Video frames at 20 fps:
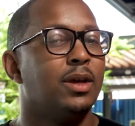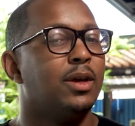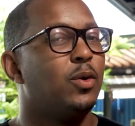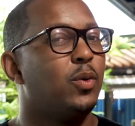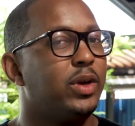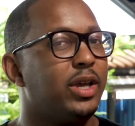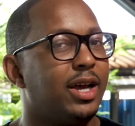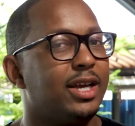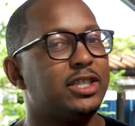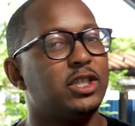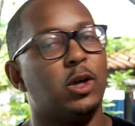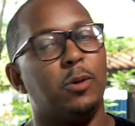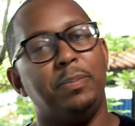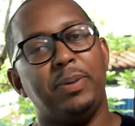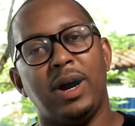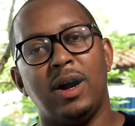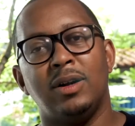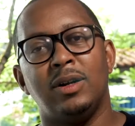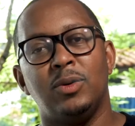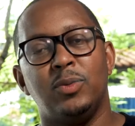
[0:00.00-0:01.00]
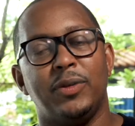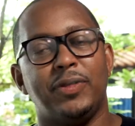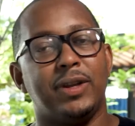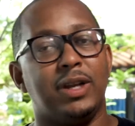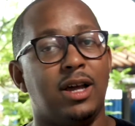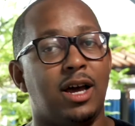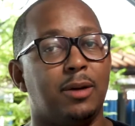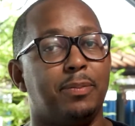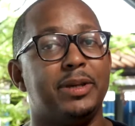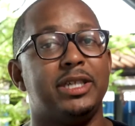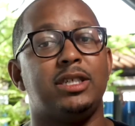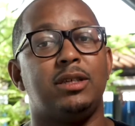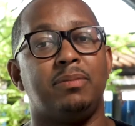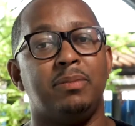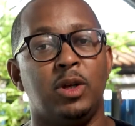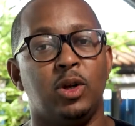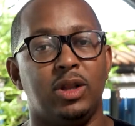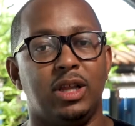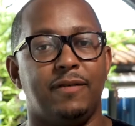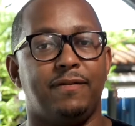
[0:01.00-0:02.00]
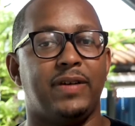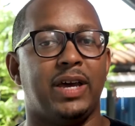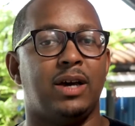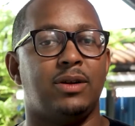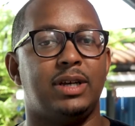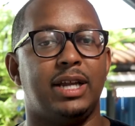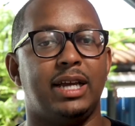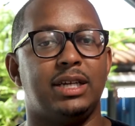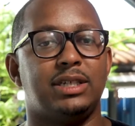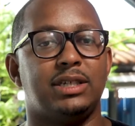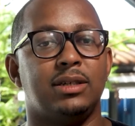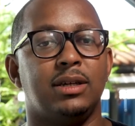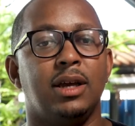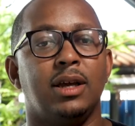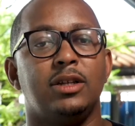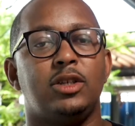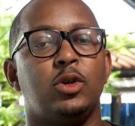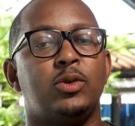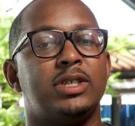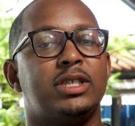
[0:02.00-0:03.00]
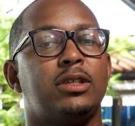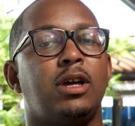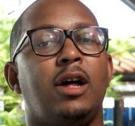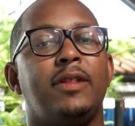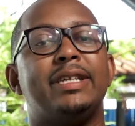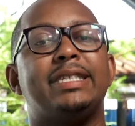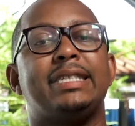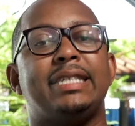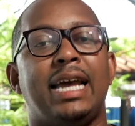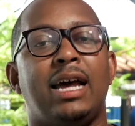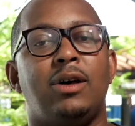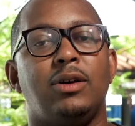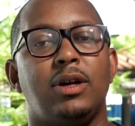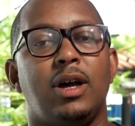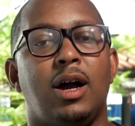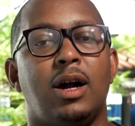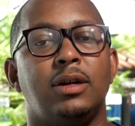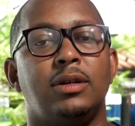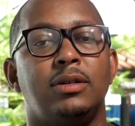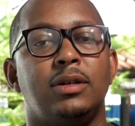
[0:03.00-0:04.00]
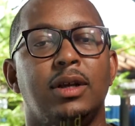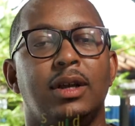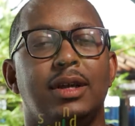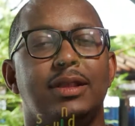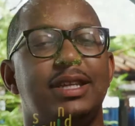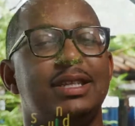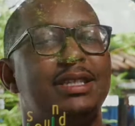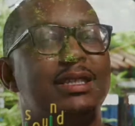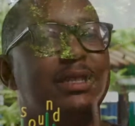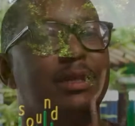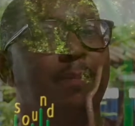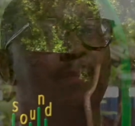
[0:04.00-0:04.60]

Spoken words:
We also partnered with the Long Beach Community Foundation to install the Sound Garden. This is a